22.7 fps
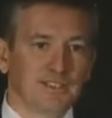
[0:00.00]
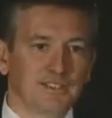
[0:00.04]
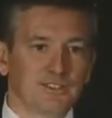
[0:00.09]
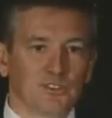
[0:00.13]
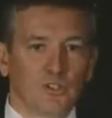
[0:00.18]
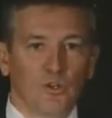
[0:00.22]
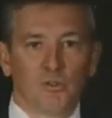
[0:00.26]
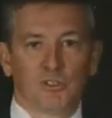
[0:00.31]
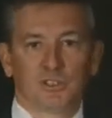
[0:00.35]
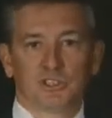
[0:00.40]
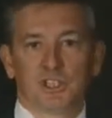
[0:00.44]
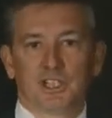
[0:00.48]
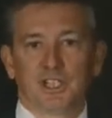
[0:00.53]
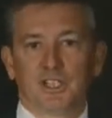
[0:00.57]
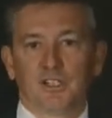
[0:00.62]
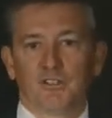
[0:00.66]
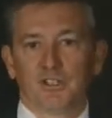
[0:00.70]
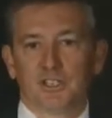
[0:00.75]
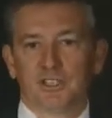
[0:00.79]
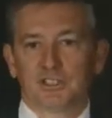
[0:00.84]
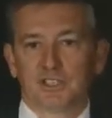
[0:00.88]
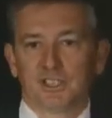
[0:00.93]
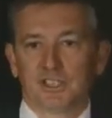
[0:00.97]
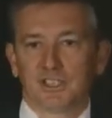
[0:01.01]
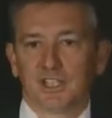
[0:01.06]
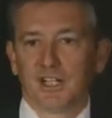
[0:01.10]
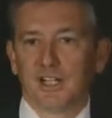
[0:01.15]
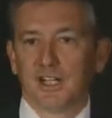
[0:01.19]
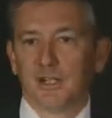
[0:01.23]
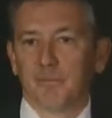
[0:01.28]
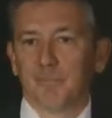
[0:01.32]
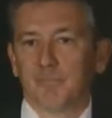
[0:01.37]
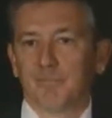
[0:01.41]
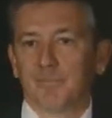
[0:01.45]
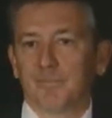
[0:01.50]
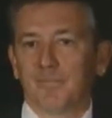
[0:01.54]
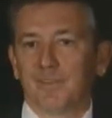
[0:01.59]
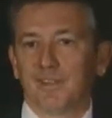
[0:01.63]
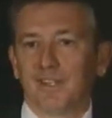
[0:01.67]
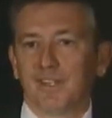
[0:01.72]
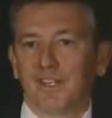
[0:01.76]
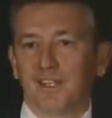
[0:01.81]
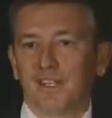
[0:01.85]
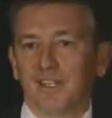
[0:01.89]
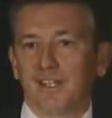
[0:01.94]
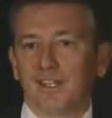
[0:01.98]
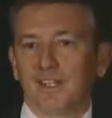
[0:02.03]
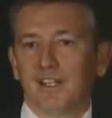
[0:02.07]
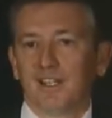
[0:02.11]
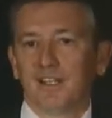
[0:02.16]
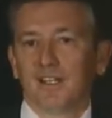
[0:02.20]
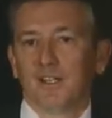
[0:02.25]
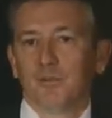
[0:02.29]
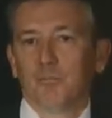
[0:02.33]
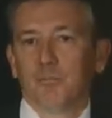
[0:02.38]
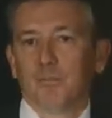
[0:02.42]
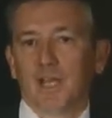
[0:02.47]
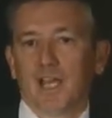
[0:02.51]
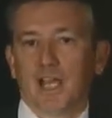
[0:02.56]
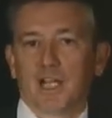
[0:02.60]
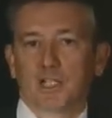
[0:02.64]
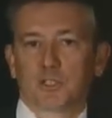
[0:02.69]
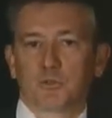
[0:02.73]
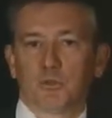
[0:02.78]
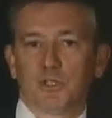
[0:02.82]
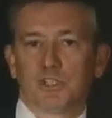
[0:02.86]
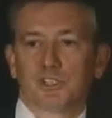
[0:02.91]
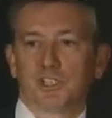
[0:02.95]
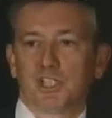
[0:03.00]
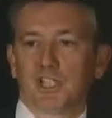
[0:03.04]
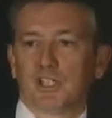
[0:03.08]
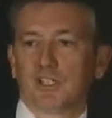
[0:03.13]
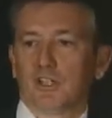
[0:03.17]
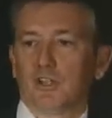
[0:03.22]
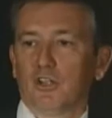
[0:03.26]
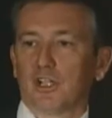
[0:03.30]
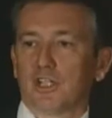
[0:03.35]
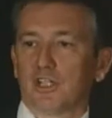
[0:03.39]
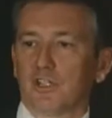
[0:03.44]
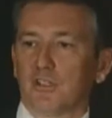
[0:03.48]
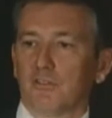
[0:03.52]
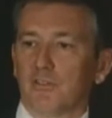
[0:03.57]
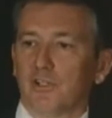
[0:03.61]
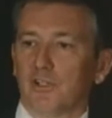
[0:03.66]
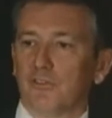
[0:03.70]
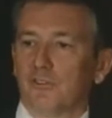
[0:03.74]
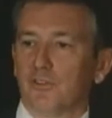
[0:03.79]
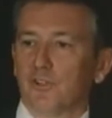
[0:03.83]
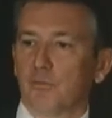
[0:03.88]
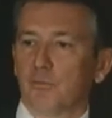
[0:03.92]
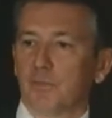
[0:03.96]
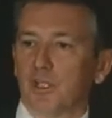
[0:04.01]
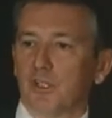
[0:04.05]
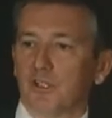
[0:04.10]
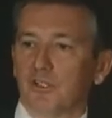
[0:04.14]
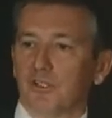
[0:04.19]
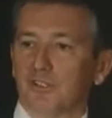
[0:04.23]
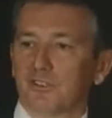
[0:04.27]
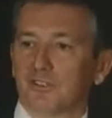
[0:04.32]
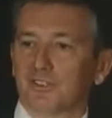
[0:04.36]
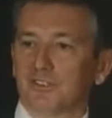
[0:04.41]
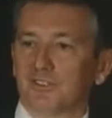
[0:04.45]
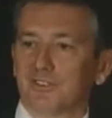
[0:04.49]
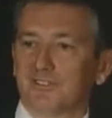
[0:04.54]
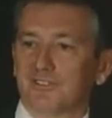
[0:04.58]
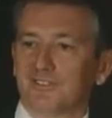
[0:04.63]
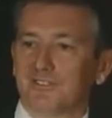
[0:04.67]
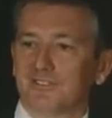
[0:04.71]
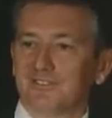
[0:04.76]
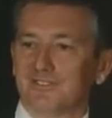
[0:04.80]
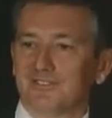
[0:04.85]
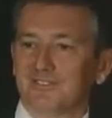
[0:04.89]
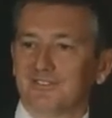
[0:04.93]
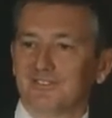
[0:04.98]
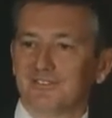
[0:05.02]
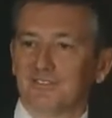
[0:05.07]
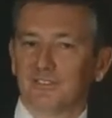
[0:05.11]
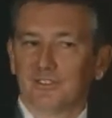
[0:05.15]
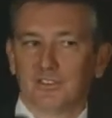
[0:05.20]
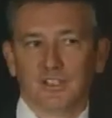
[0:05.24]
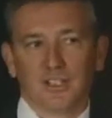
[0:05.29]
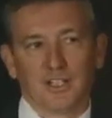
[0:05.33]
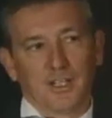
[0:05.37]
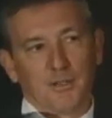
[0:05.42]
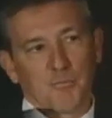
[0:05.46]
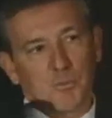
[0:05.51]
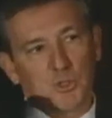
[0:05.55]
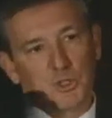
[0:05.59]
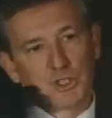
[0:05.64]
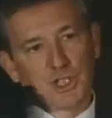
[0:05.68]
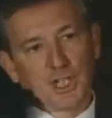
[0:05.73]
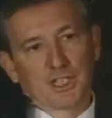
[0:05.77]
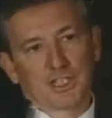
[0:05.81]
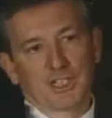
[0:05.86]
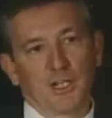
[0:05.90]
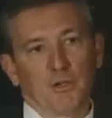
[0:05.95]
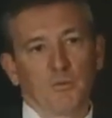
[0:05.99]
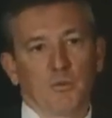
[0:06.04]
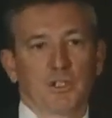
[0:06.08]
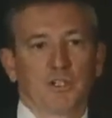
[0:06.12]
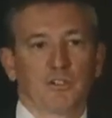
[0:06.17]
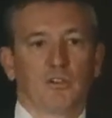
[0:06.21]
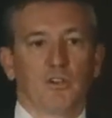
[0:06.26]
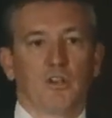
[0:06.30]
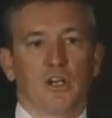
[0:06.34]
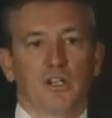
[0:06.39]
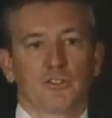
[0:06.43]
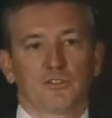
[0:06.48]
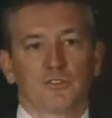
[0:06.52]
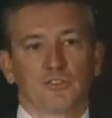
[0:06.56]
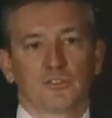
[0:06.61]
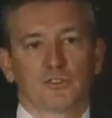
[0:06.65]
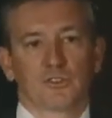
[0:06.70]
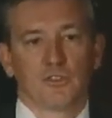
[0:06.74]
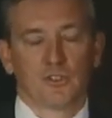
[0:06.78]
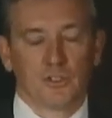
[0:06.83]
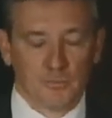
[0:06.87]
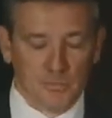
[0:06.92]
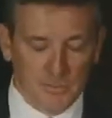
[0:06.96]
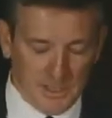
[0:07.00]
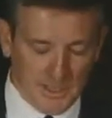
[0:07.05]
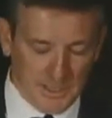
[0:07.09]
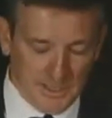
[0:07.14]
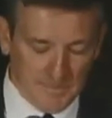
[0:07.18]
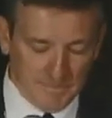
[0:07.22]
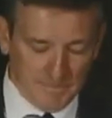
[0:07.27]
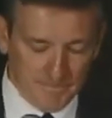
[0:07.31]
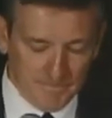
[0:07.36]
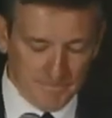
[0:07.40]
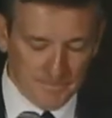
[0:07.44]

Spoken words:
It's always an interesting time. Actuaries tend to look in the rearview mirrors and project out what your losses are going to be.